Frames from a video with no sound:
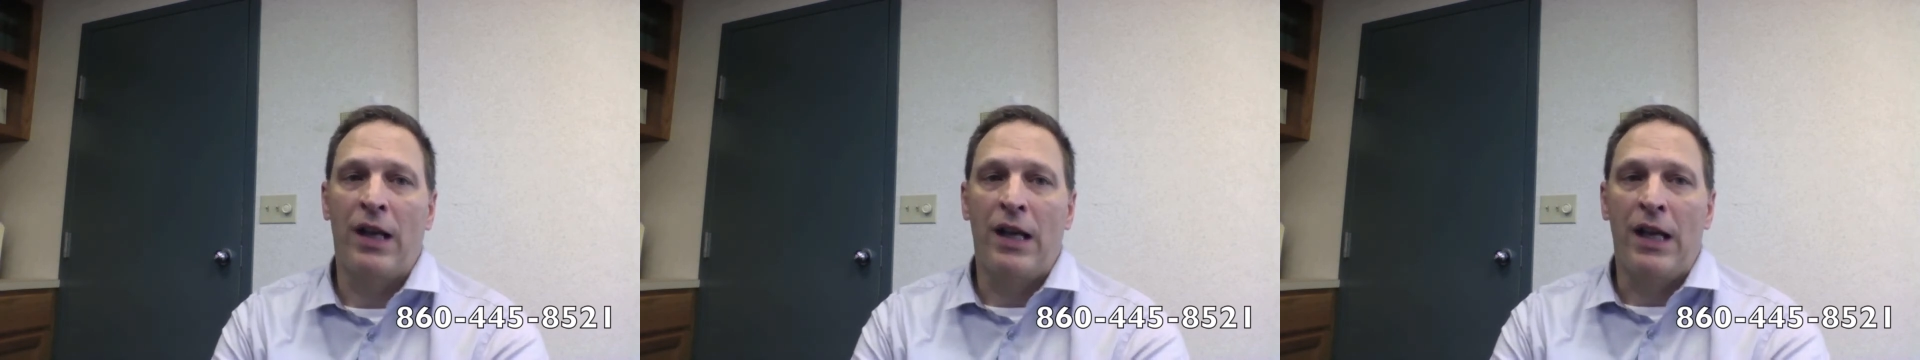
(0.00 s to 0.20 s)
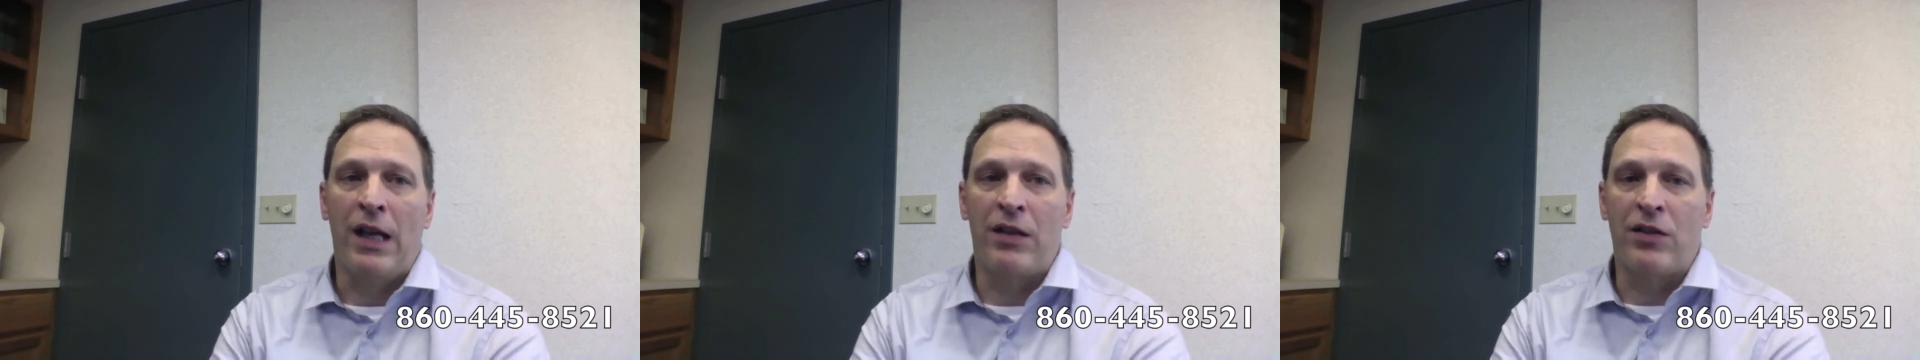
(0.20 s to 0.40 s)

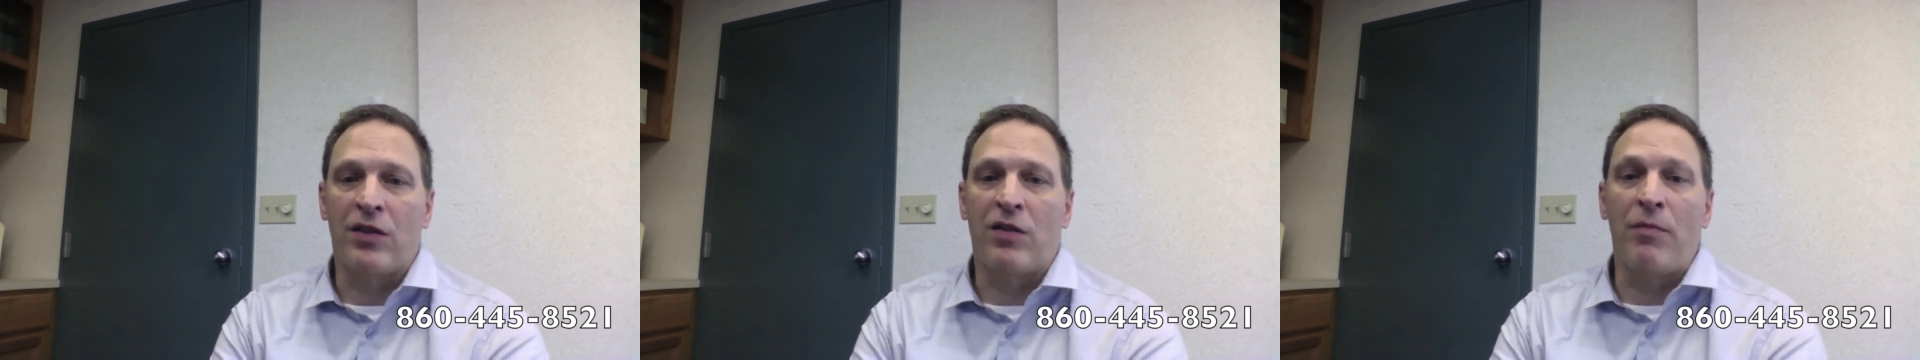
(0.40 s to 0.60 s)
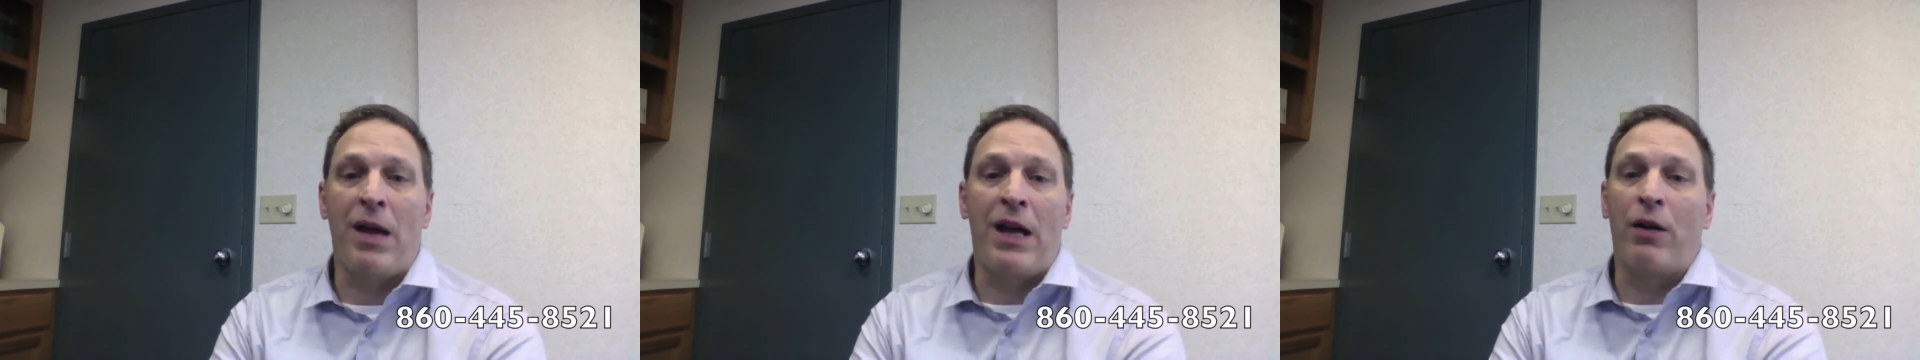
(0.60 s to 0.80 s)
in just a
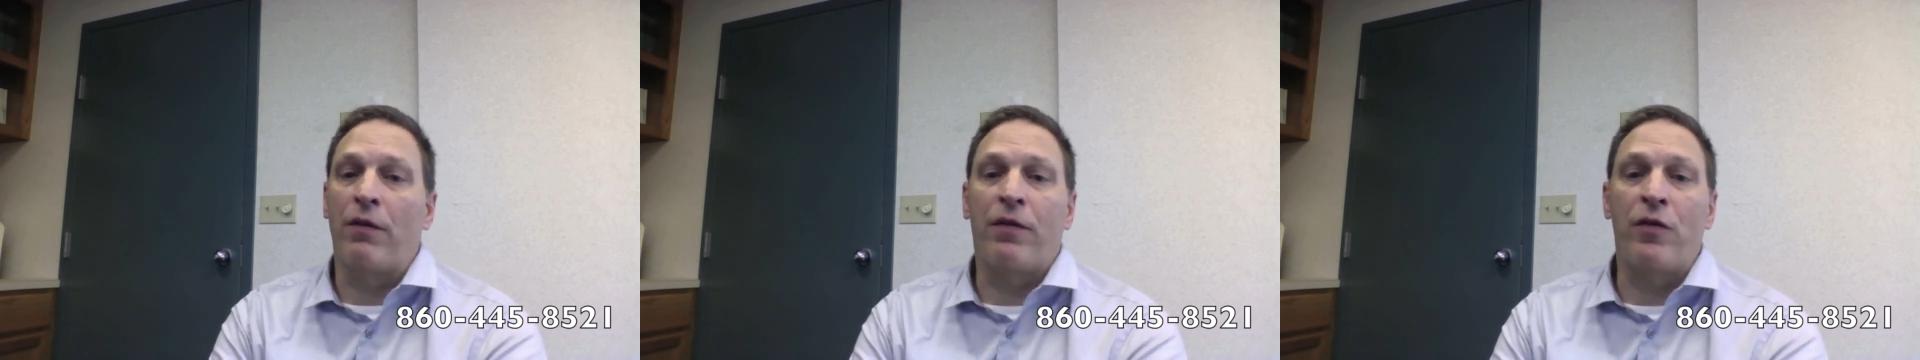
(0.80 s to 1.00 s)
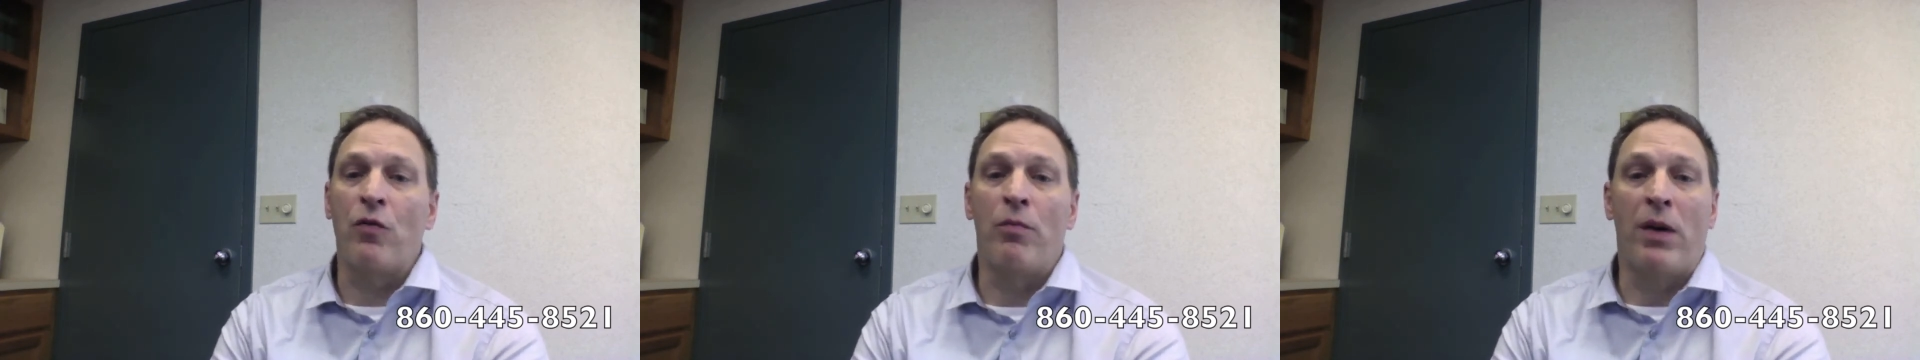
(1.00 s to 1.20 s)
matter of a
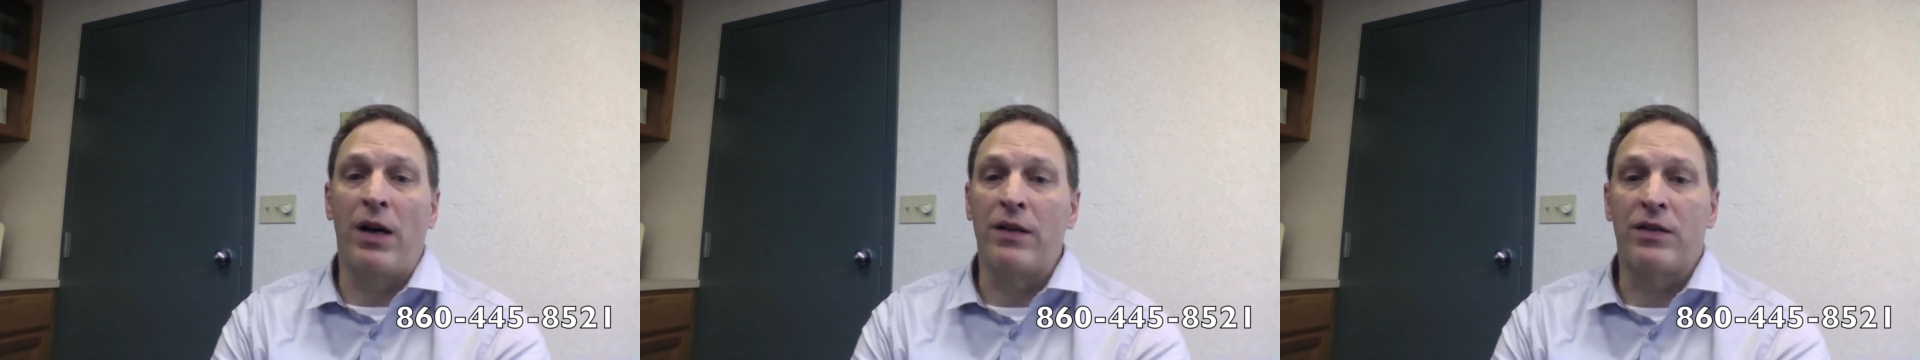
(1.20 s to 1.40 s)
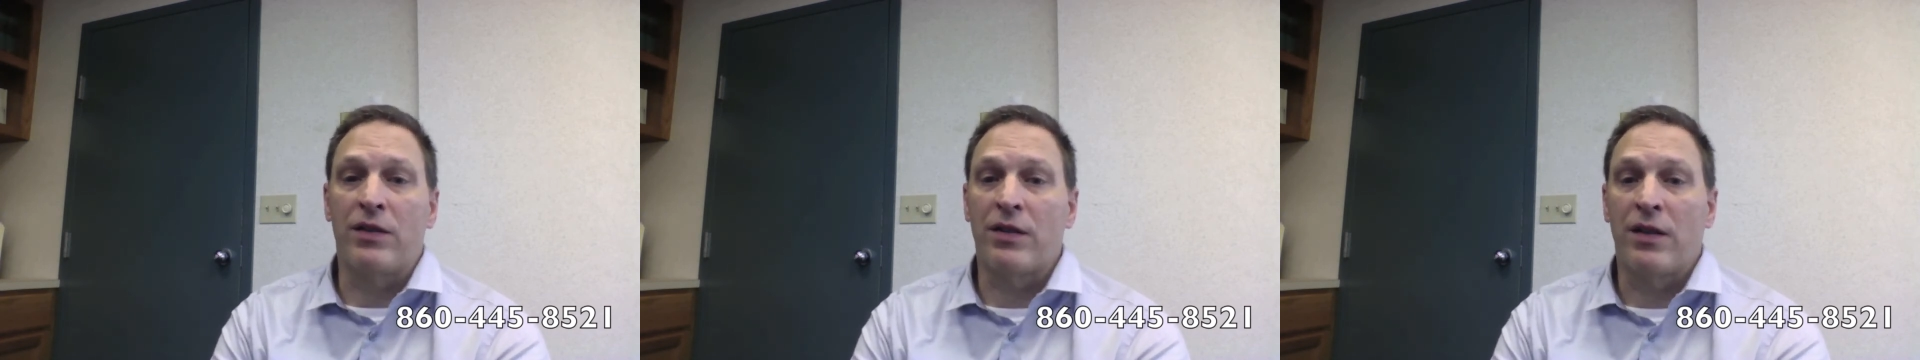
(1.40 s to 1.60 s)
few
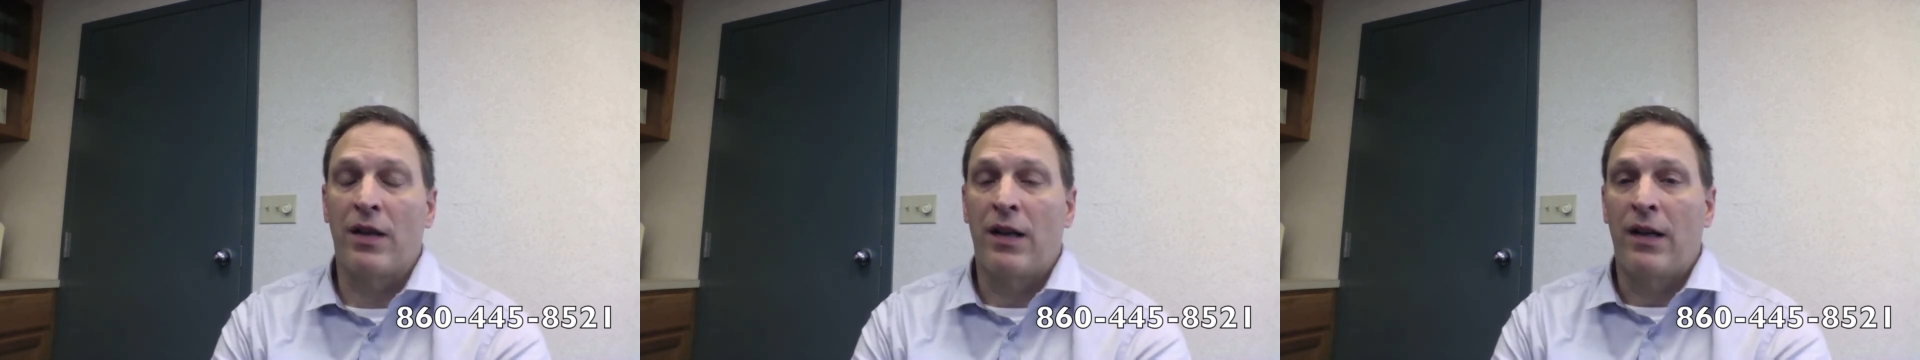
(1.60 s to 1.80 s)
months.